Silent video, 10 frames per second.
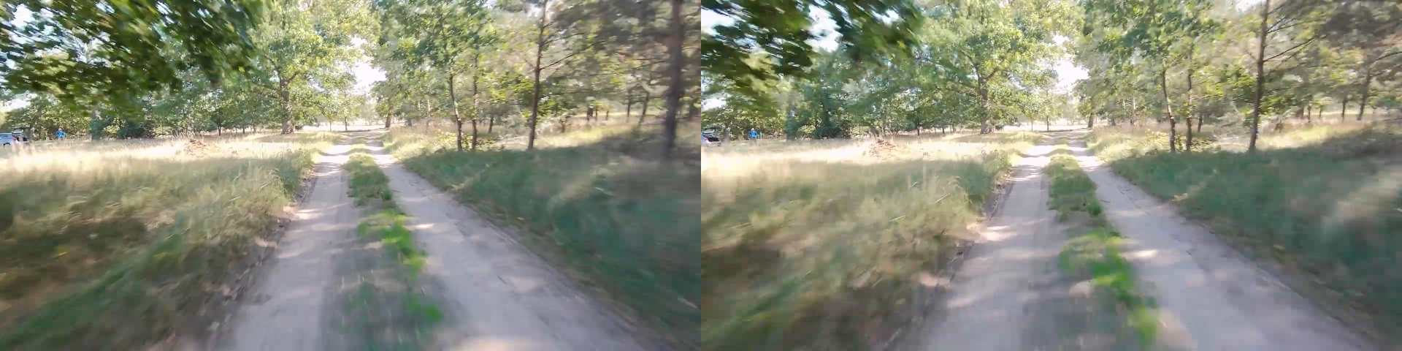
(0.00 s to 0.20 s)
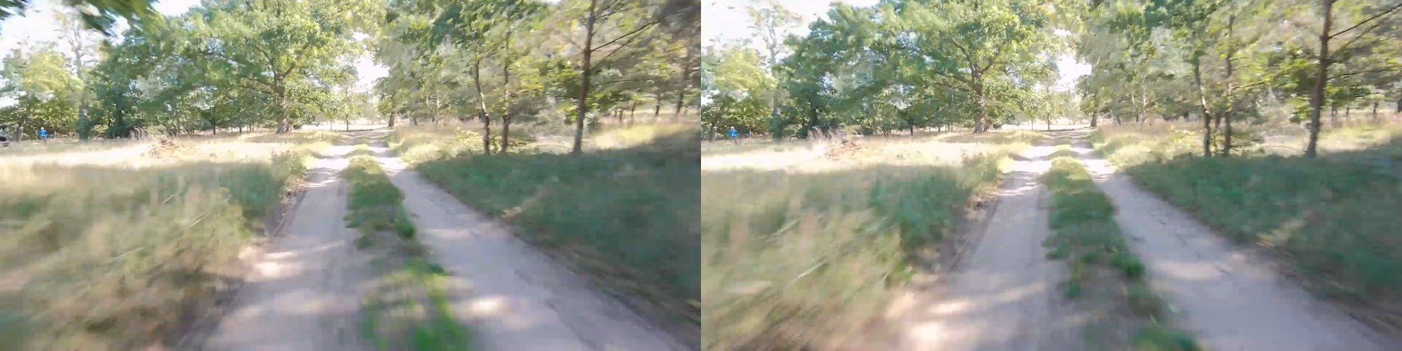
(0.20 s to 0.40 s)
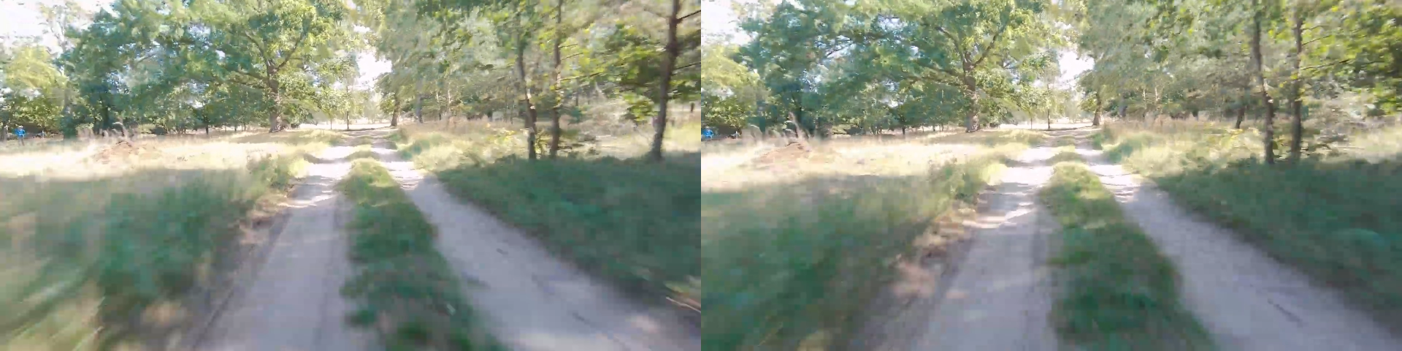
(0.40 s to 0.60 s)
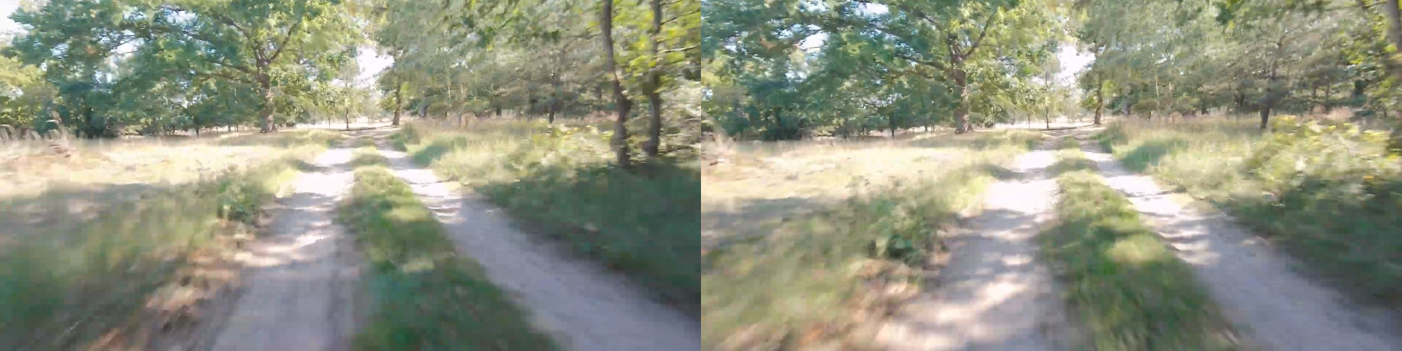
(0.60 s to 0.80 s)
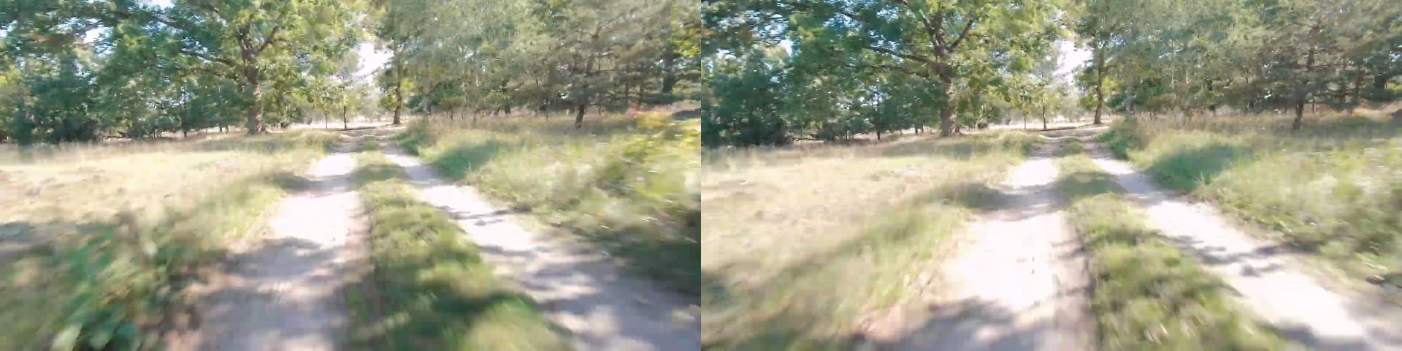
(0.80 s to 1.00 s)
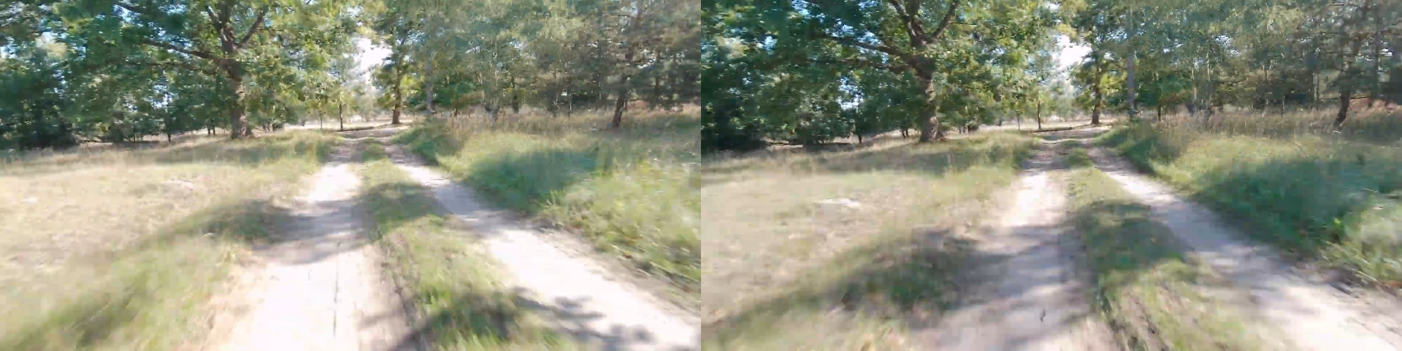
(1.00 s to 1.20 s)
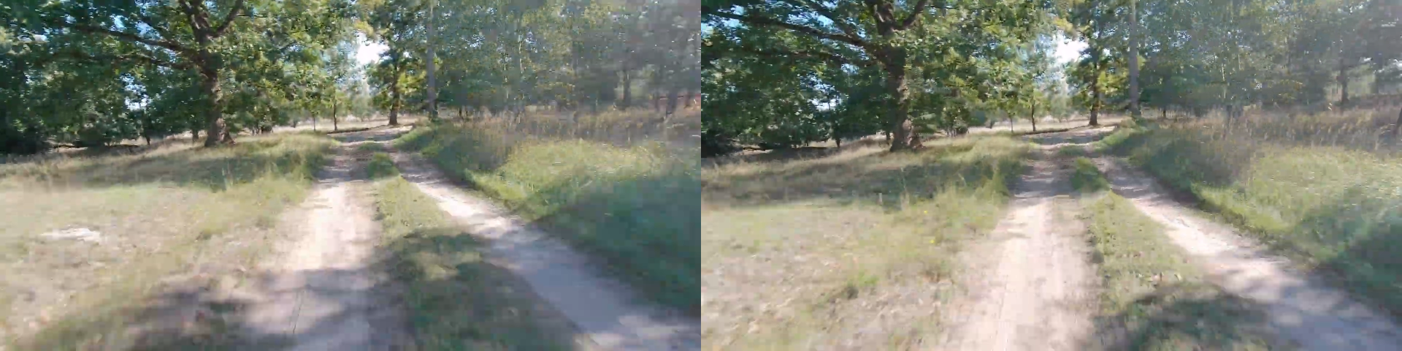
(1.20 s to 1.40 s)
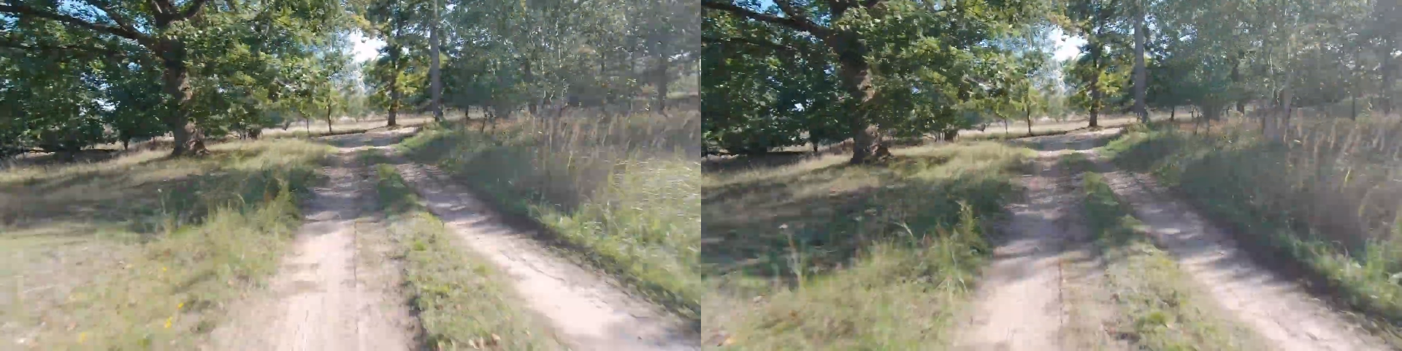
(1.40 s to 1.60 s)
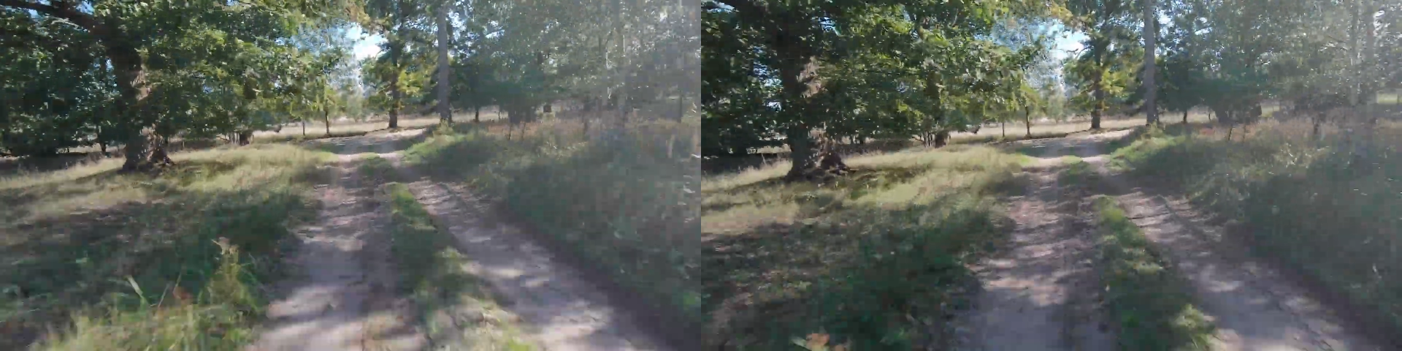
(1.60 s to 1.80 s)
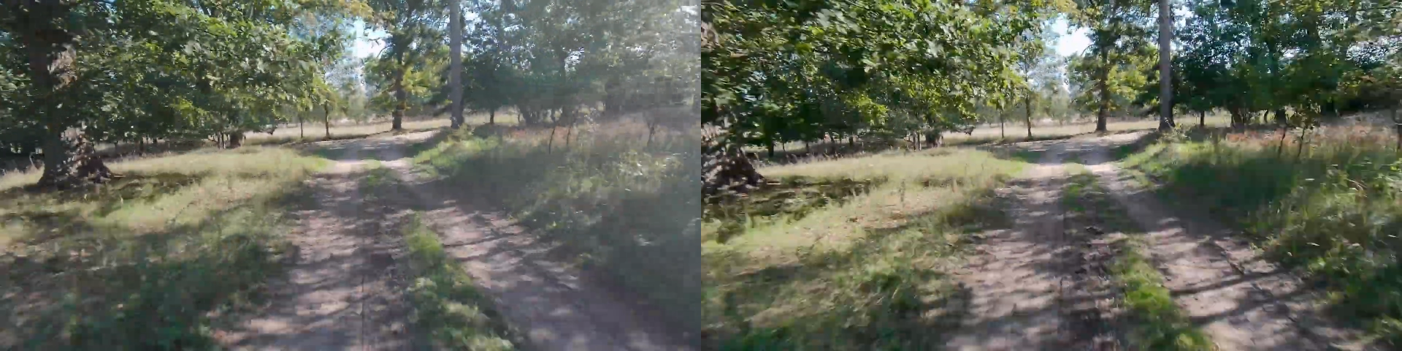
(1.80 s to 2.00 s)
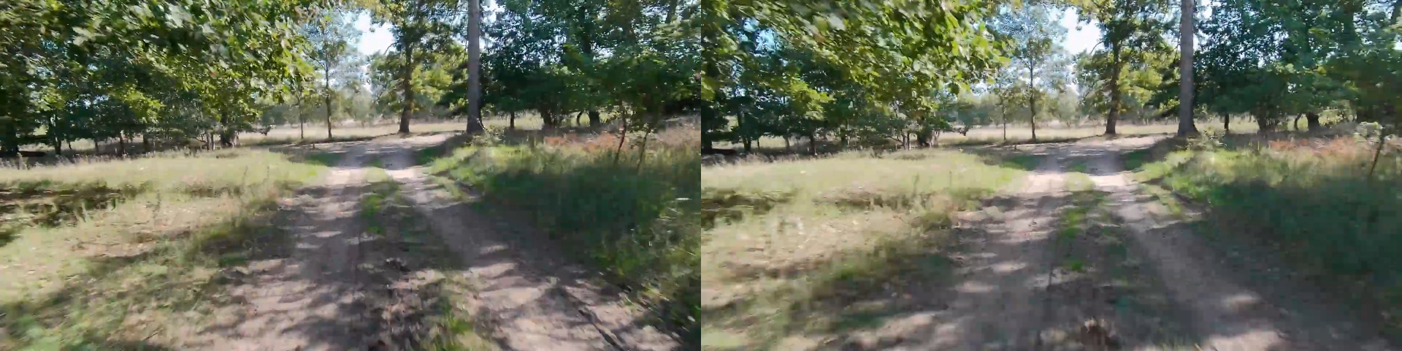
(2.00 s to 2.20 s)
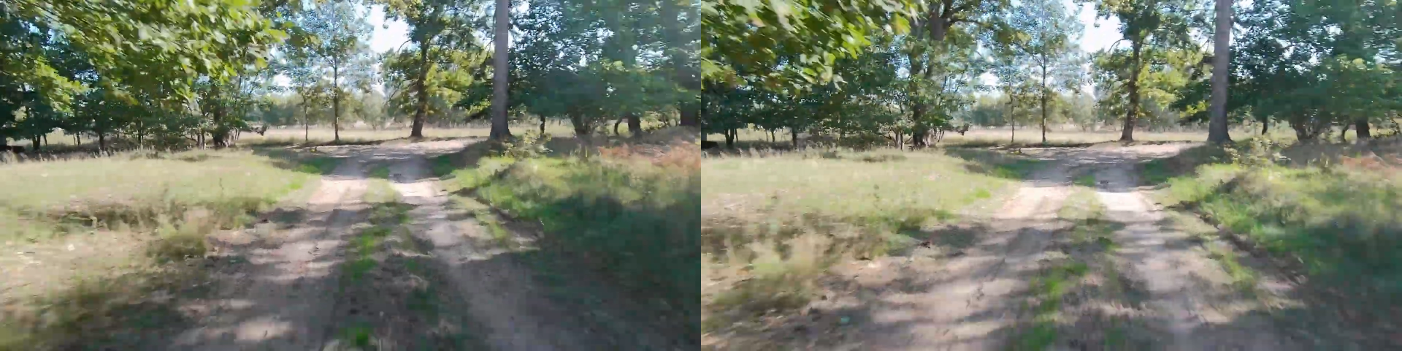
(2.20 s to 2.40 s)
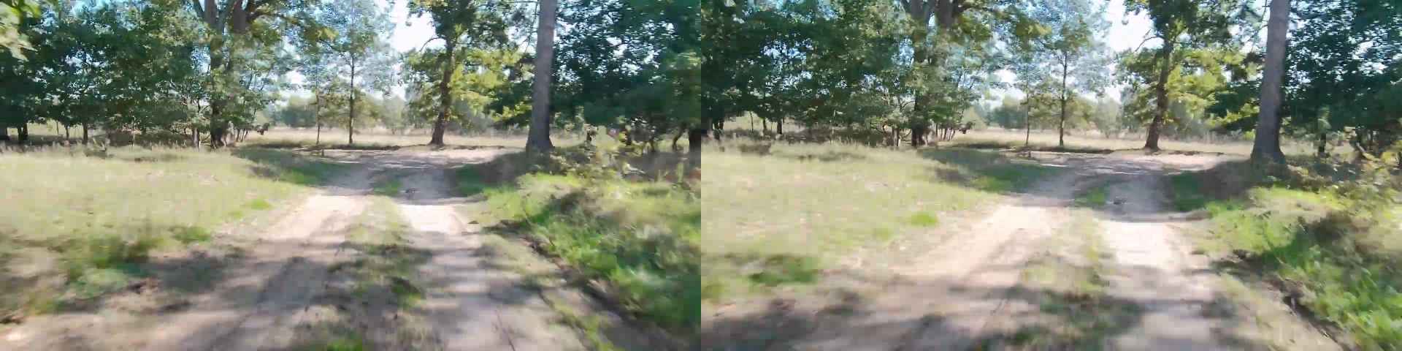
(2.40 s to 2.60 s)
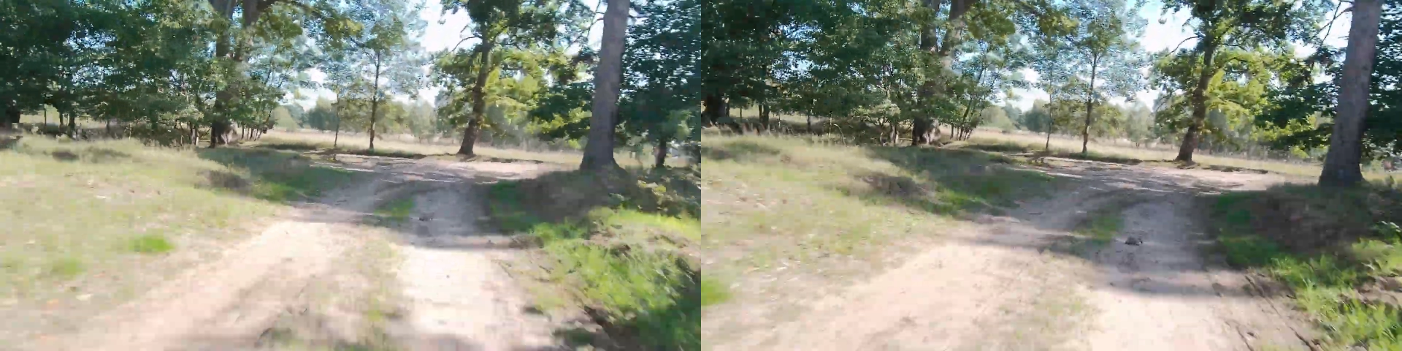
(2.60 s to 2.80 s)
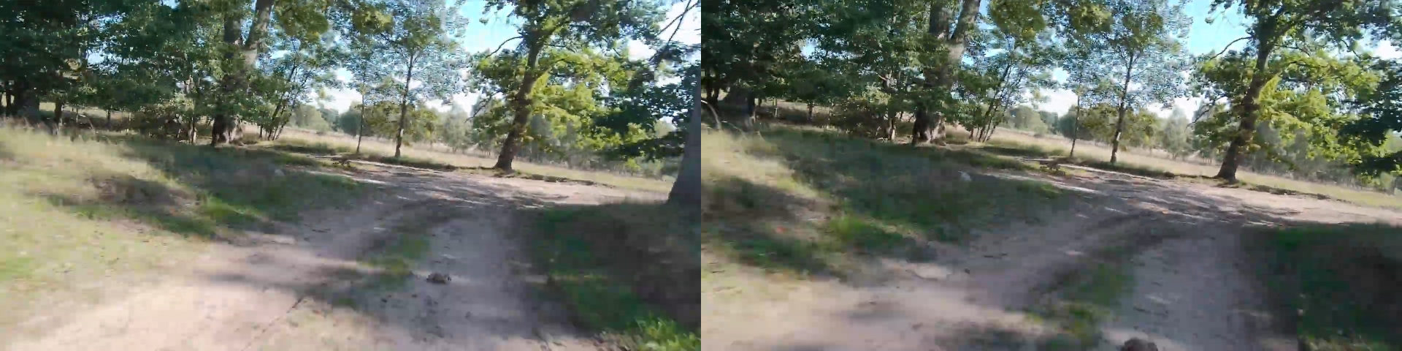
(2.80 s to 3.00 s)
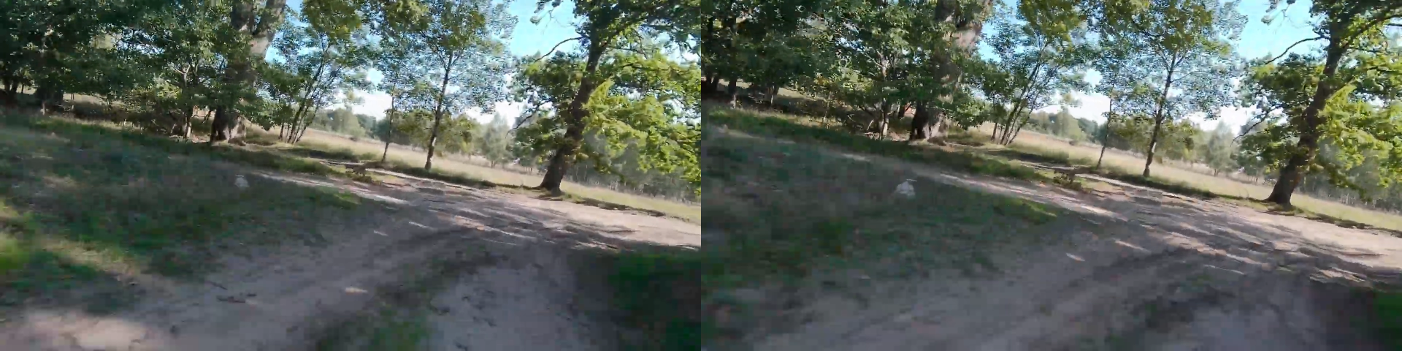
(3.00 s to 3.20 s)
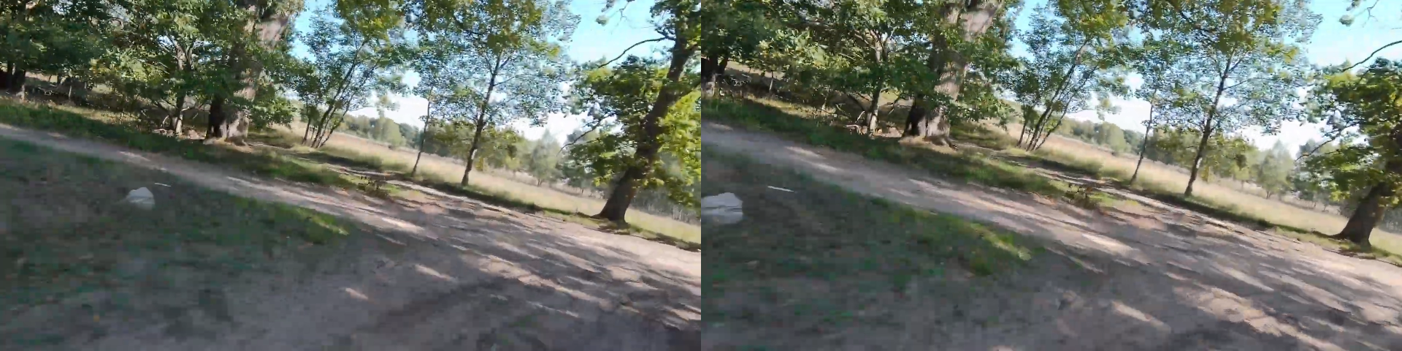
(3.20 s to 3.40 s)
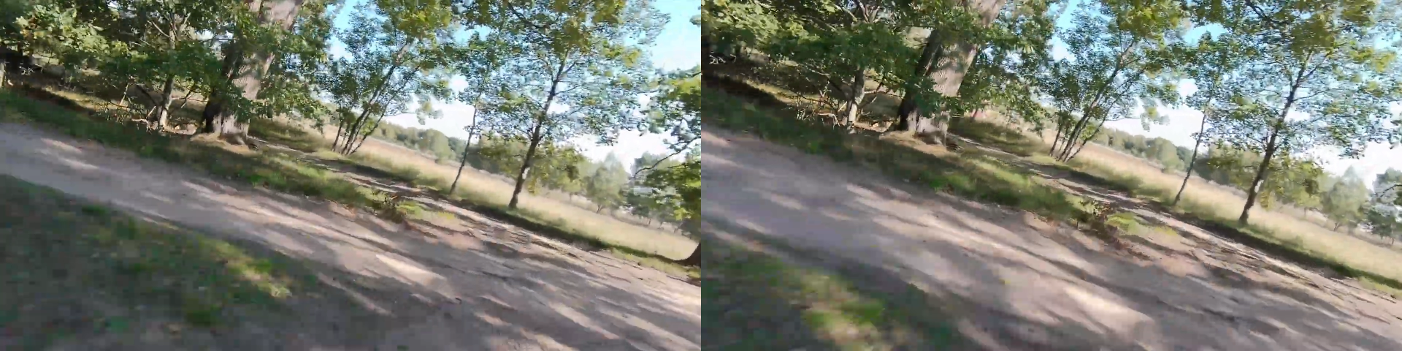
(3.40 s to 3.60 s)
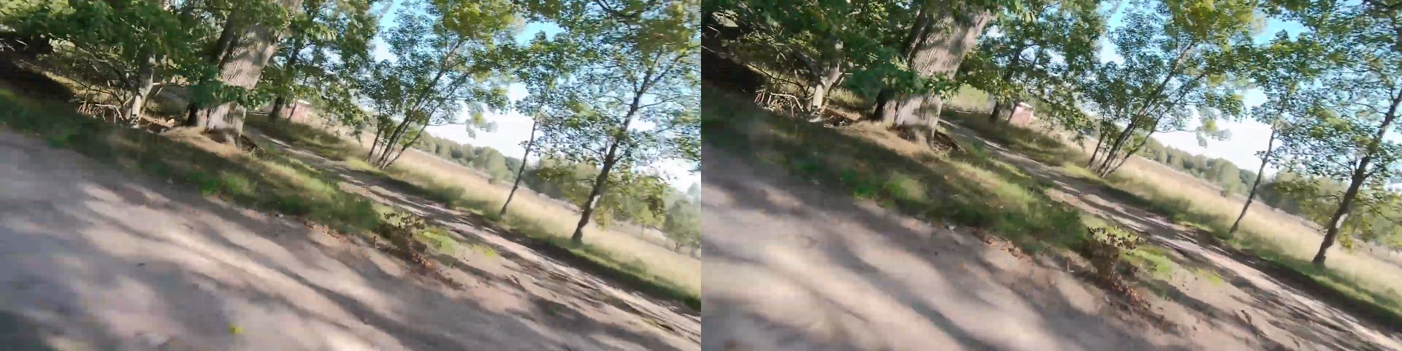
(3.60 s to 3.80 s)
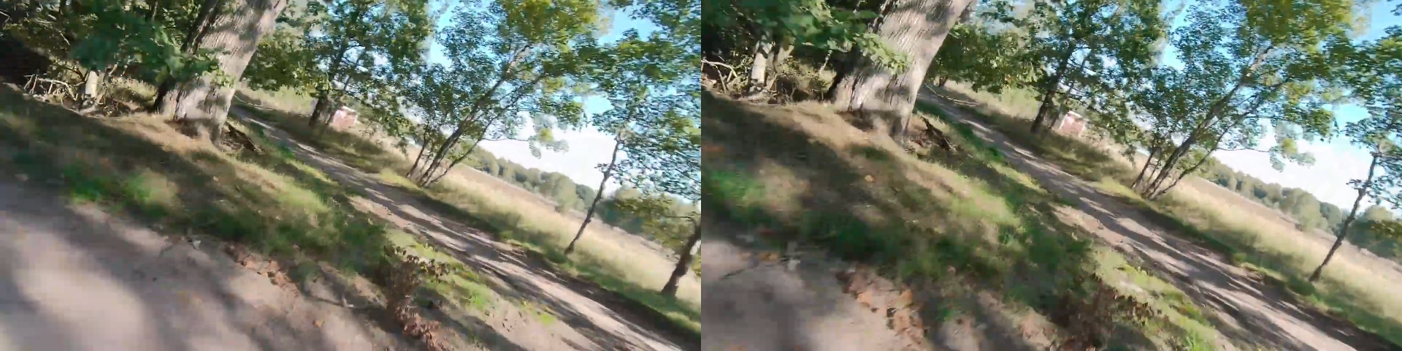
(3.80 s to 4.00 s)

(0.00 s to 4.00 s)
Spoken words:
No face is visible, so there are no lips to read.